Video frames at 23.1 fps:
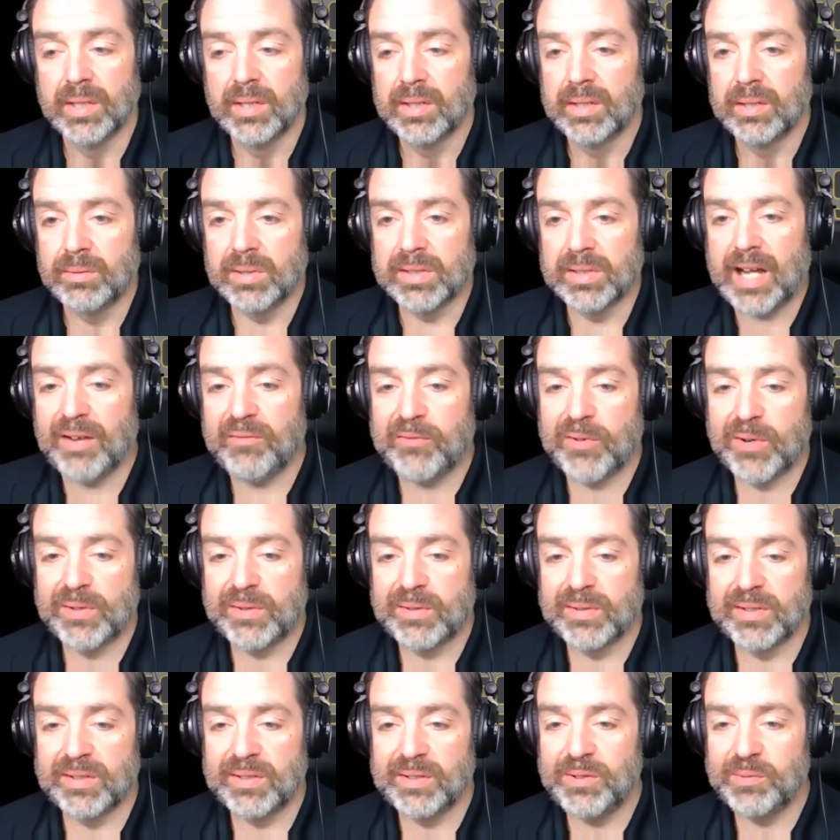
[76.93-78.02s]
without further
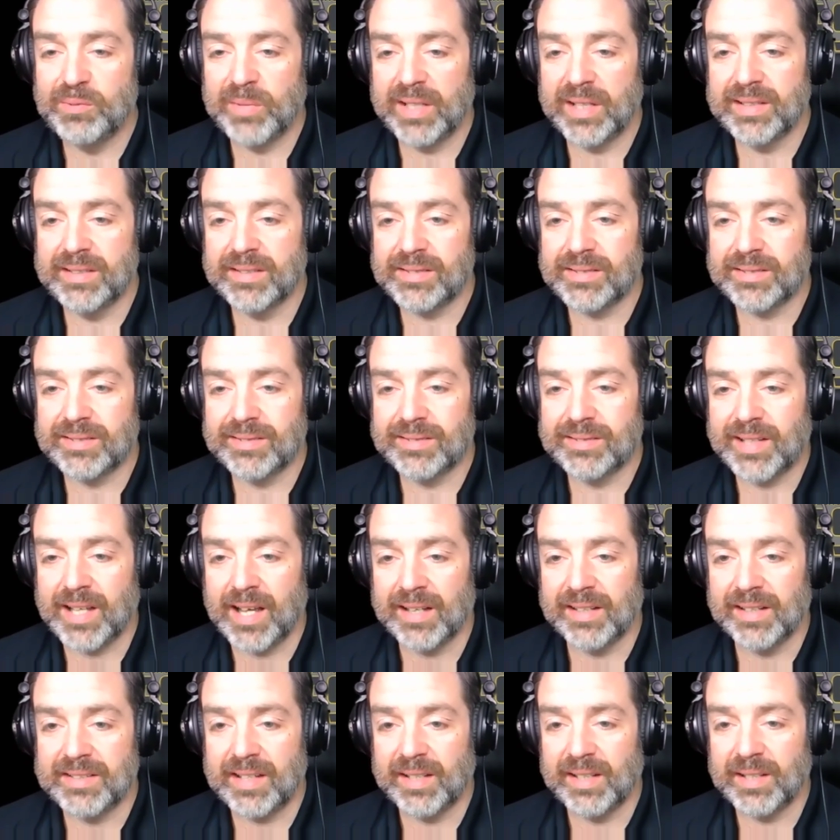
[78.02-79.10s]
ado, man, just kind
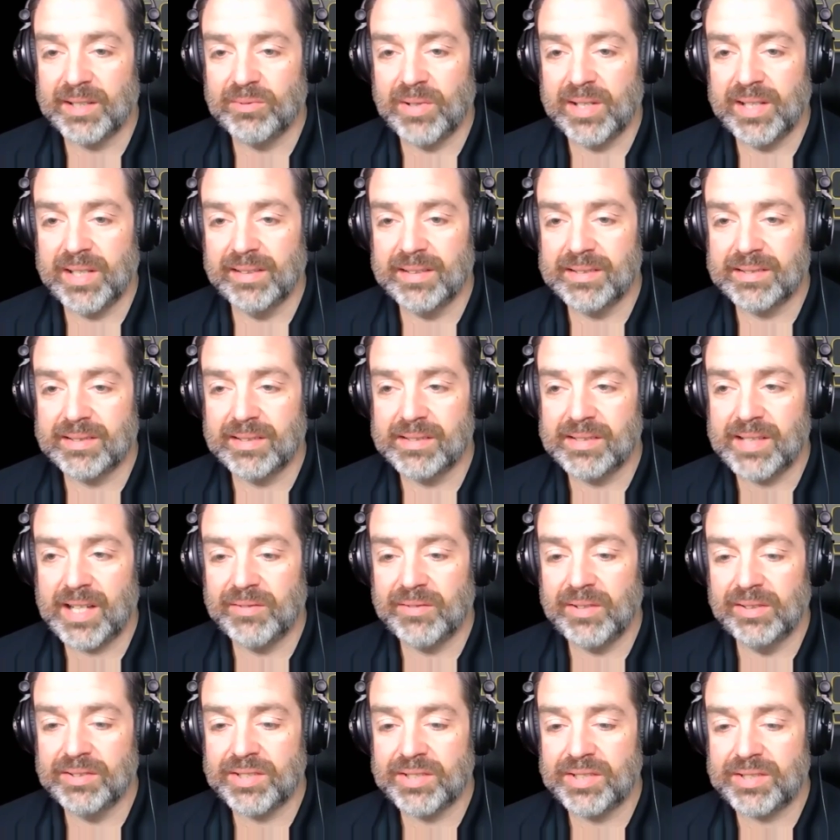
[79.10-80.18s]
of take it away and let's let's have a
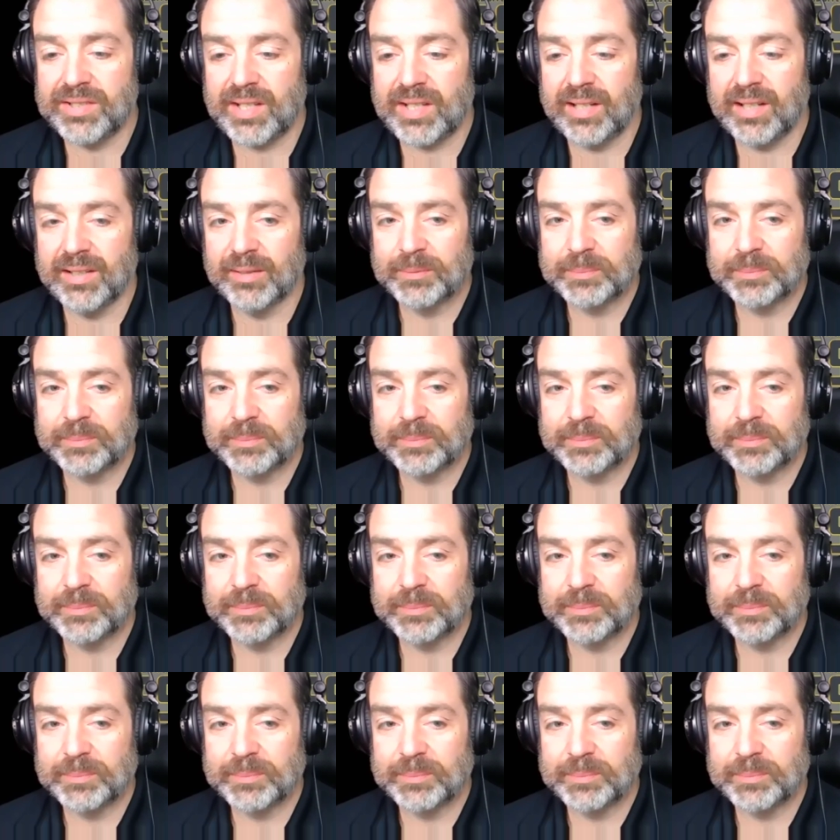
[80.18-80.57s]
little chit chat.